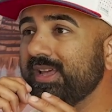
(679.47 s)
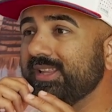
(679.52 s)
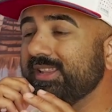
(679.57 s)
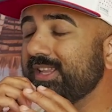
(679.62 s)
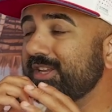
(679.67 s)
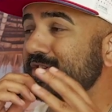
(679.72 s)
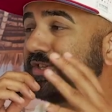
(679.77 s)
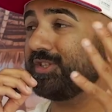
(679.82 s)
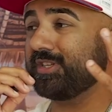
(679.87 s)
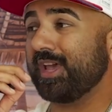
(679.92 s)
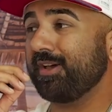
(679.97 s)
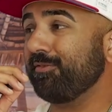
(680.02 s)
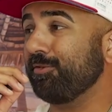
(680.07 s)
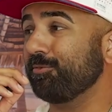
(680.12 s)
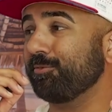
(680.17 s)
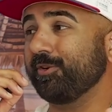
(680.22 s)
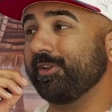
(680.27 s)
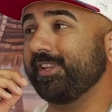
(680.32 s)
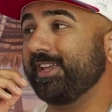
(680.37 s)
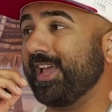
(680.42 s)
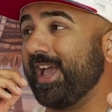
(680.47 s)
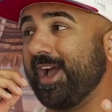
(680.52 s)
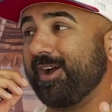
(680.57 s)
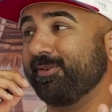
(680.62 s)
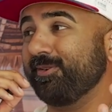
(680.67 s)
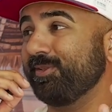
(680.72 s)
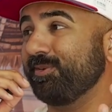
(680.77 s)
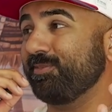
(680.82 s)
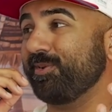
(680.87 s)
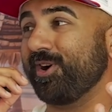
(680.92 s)
They just have a really out
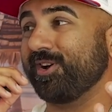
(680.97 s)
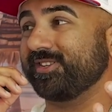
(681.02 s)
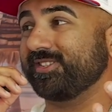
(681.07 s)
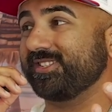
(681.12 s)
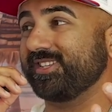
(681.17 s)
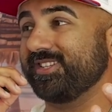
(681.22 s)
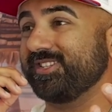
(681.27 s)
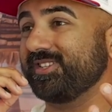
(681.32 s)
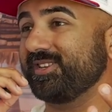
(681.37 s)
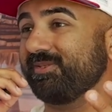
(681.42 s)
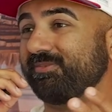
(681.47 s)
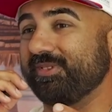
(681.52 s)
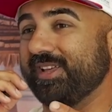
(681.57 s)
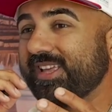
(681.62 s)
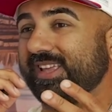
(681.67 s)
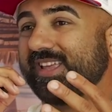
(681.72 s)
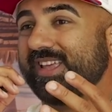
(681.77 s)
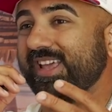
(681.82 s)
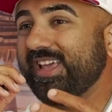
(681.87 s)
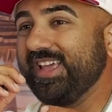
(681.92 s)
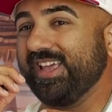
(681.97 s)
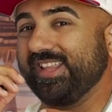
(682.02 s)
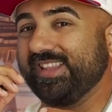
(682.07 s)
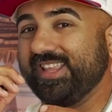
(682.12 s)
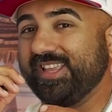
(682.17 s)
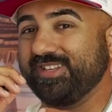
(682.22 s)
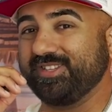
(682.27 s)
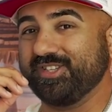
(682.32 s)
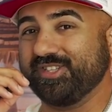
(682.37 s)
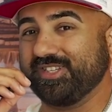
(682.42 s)
of the box system. Like
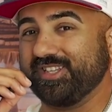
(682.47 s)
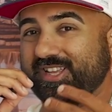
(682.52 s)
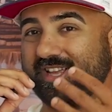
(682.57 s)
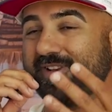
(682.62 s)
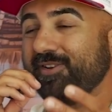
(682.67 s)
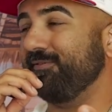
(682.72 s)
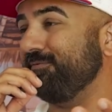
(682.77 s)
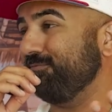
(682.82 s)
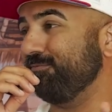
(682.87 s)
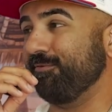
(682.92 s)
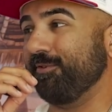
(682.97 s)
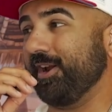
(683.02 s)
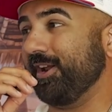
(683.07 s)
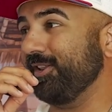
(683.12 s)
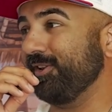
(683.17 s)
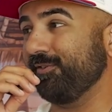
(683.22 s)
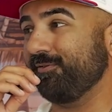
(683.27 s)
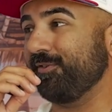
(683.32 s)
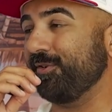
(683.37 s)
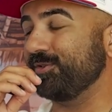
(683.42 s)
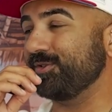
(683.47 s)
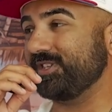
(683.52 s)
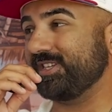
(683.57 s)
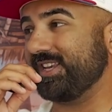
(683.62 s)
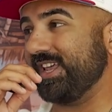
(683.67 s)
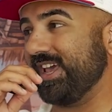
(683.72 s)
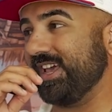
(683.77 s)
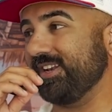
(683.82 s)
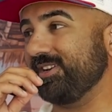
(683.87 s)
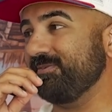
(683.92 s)
they just get a regular phone
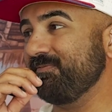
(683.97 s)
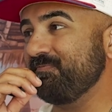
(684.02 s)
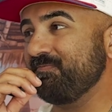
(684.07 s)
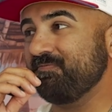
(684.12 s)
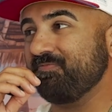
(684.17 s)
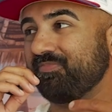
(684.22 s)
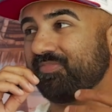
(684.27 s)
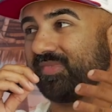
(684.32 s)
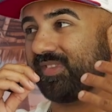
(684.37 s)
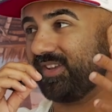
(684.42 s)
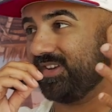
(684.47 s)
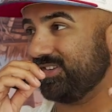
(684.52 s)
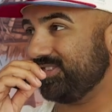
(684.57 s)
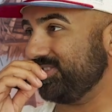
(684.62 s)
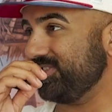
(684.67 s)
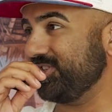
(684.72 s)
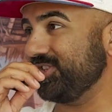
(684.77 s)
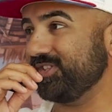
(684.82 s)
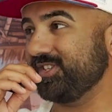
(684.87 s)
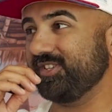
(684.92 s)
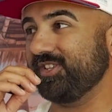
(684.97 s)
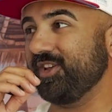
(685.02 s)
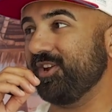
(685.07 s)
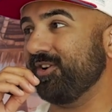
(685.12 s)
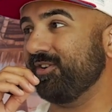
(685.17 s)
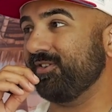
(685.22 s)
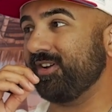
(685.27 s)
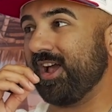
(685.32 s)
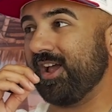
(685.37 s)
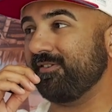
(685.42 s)
stand, just
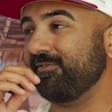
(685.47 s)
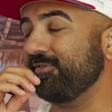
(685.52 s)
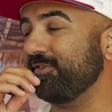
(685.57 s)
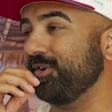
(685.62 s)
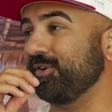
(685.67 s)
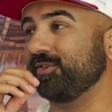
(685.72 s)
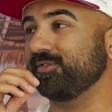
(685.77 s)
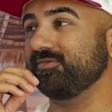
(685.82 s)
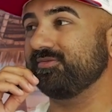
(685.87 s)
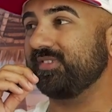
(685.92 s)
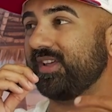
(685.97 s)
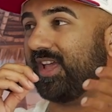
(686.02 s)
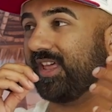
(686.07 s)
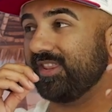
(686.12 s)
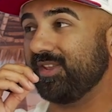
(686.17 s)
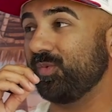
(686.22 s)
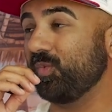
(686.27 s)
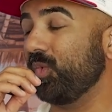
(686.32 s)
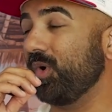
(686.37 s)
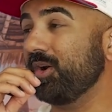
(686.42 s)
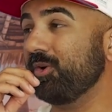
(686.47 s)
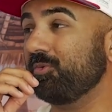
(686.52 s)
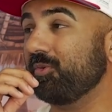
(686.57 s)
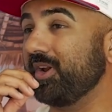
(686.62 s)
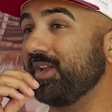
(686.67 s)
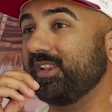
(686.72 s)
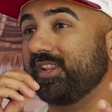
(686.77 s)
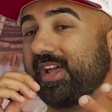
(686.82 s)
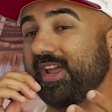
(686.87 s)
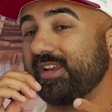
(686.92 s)
their iPhone, and then one
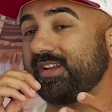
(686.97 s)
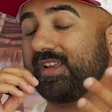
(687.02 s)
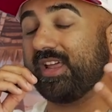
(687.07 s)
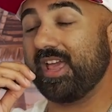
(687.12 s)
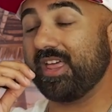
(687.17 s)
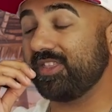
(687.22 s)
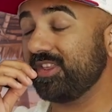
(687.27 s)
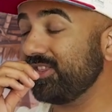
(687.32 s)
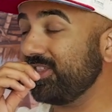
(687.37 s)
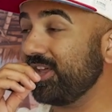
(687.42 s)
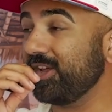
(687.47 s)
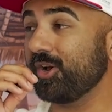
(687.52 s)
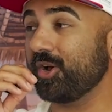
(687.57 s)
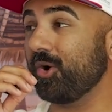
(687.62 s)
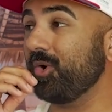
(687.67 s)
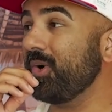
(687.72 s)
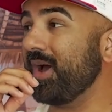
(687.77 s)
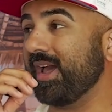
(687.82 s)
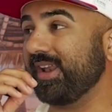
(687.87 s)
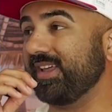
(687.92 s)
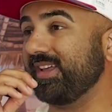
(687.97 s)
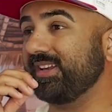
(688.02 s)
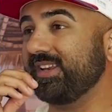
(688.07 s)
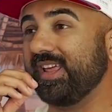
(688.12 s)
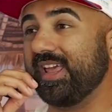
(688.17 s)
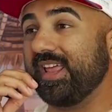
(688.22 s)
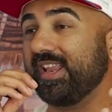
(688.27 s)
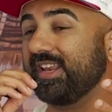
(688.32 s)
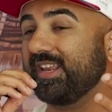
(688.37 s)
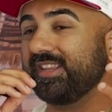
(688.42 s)
ring light, and then they go at it.
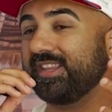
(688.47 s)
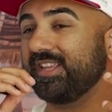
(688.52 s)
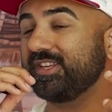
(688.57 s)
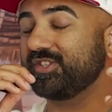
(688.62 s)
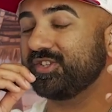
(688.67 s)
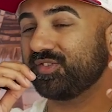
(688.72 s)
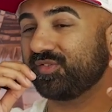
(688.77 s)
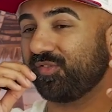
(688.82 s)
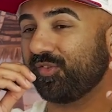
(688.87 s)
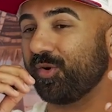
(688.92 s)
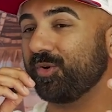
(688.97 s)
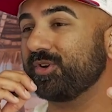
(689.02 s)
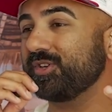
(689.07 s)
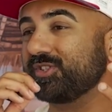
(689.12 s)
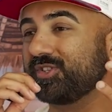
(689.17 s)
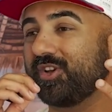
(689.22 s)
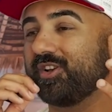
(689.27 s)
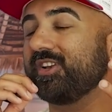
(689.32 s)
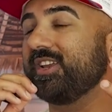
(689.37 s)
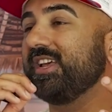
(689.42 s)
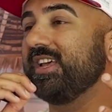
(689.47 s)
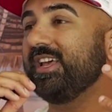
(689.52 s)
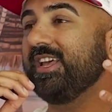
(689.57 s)
And then they just focus on